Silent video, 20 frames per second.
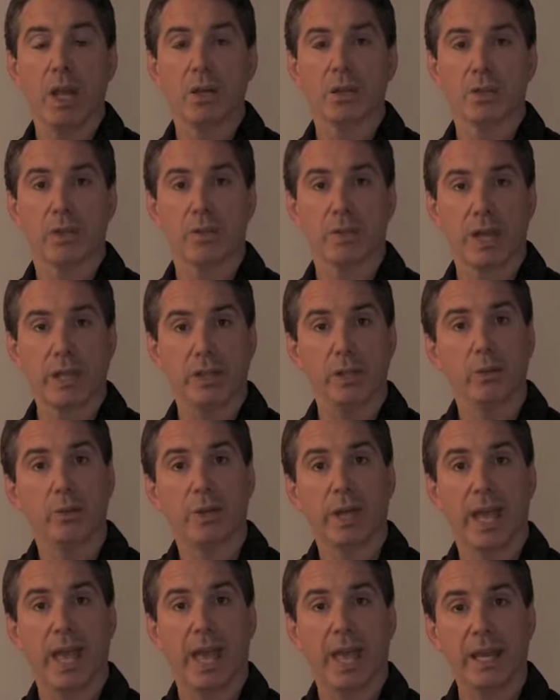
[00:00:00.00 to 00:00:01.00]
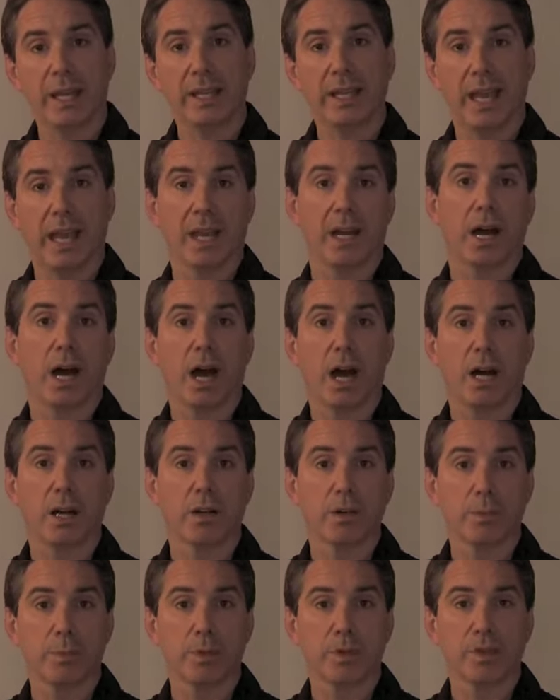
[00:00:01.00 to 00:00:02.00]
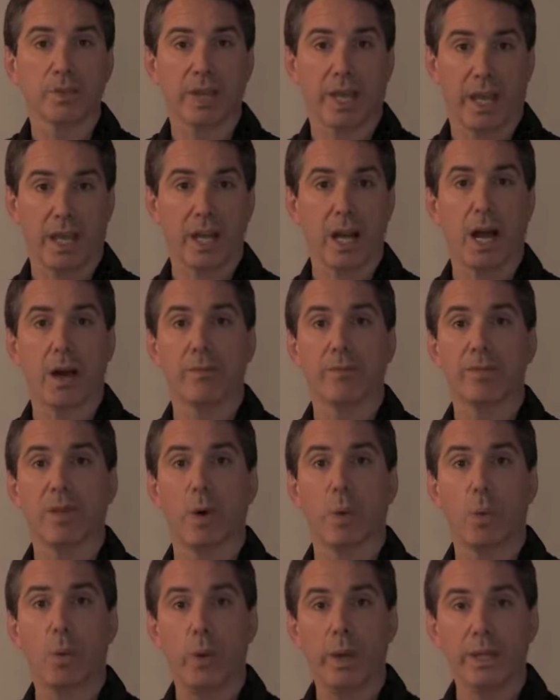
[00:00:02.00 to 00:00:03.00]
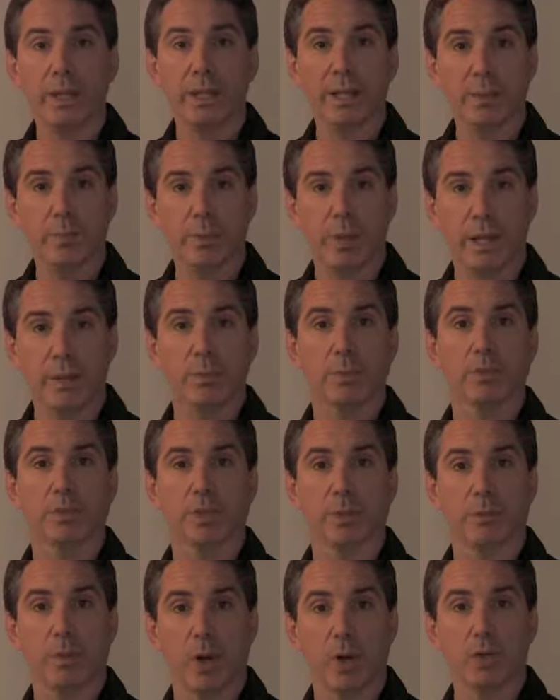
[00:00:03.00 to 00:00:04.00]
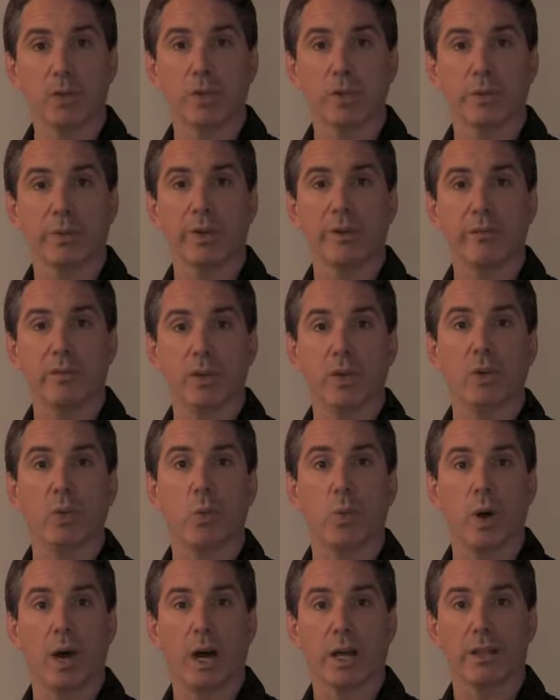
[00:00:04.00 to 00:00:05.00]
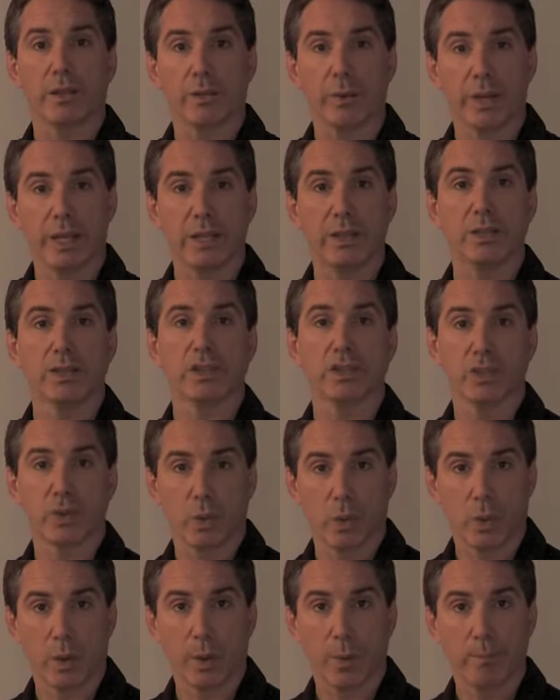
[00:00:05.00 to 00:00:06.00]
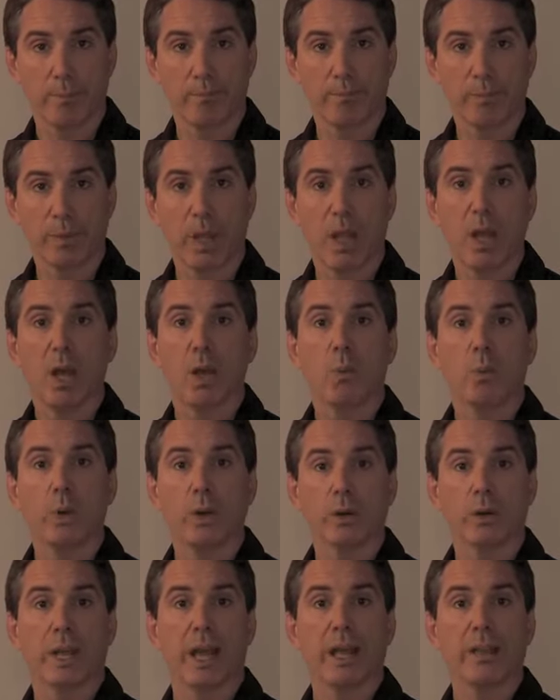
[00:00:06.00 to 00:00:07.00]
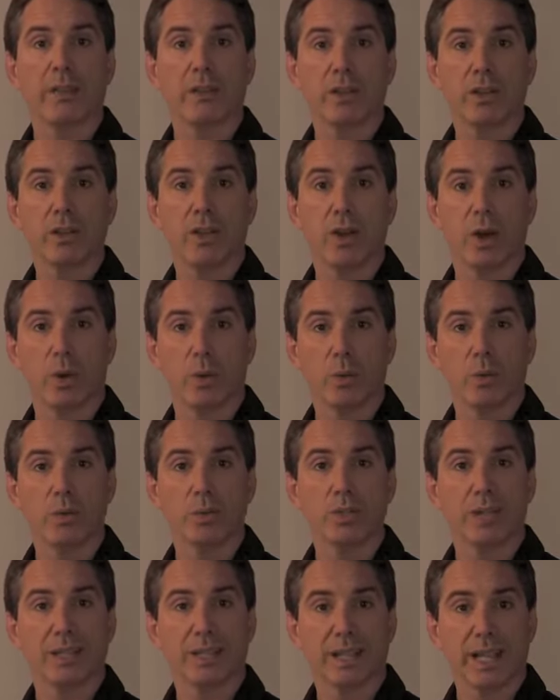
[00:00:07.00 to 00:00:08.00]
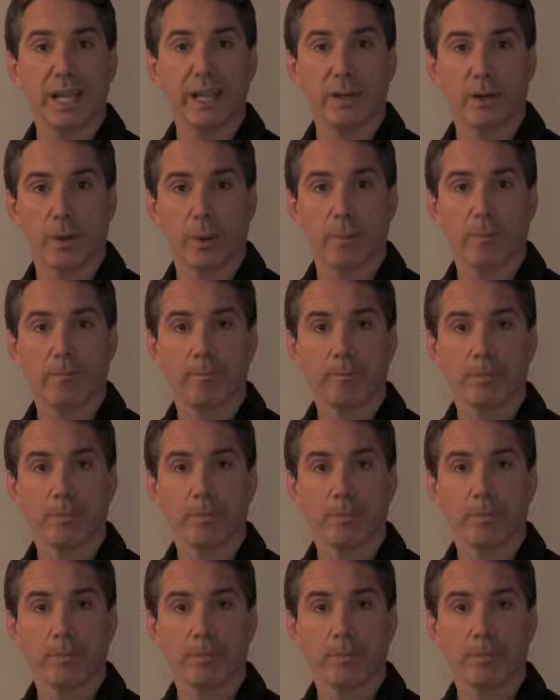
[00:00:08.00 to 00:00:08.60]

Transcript: so that you can get 100% of the willing people to post a review while they're in the store. We'll get to those later.